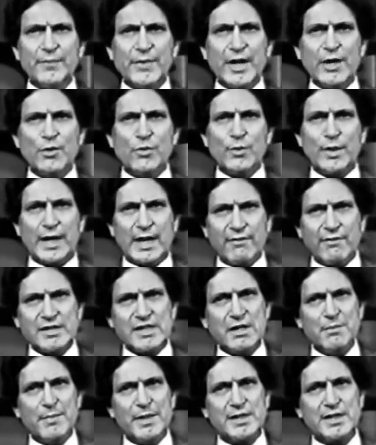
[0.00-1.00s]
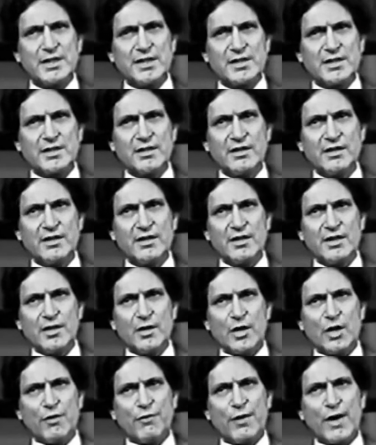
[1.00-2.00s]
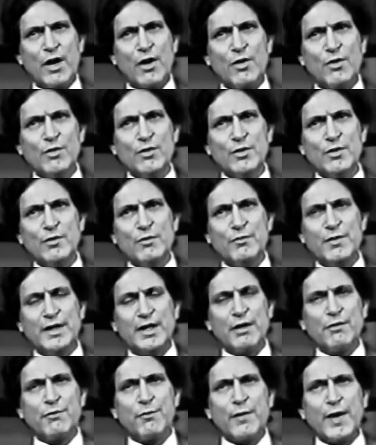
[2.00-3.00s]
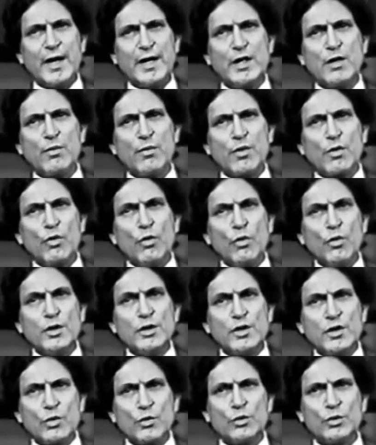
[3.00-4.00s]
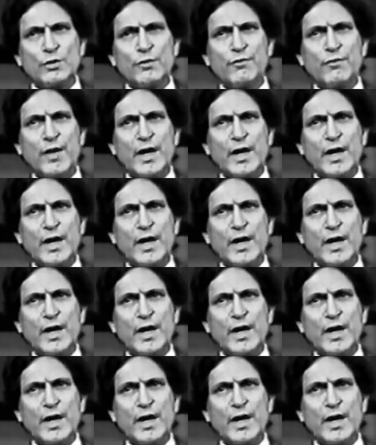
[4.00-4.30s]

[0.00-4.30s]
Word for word: and who gave us a message of how we can find our own truth,